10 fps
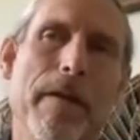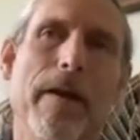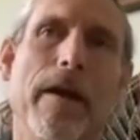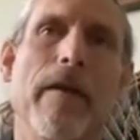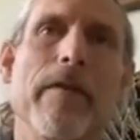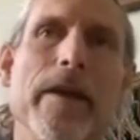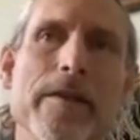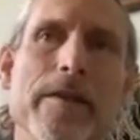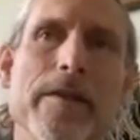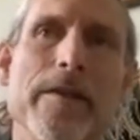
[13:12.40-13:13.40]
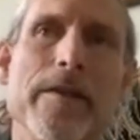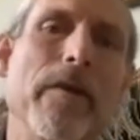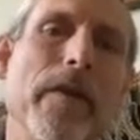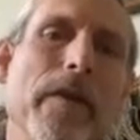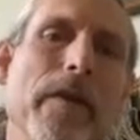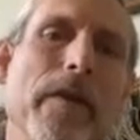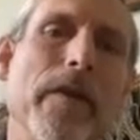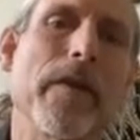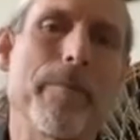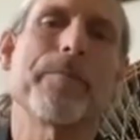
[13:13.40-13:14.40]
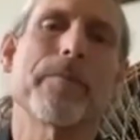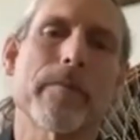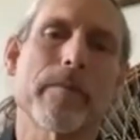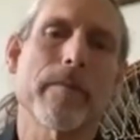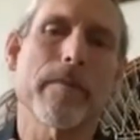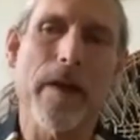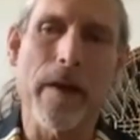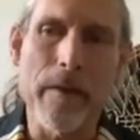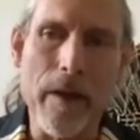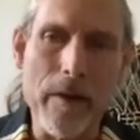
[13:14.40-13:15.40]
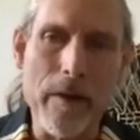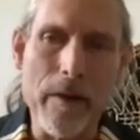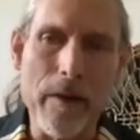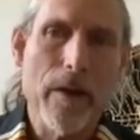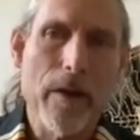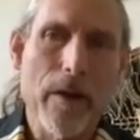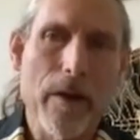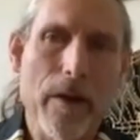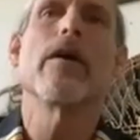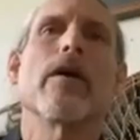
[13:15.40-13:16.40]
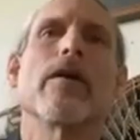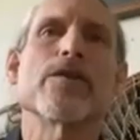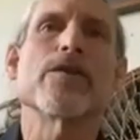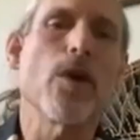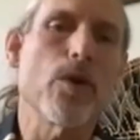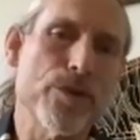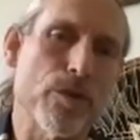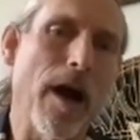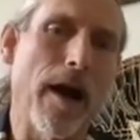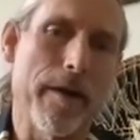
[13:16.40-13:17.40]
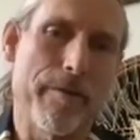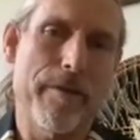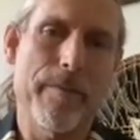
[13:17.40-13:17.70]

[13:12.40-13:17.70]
and they sleep and they dream. And then the snows arrive.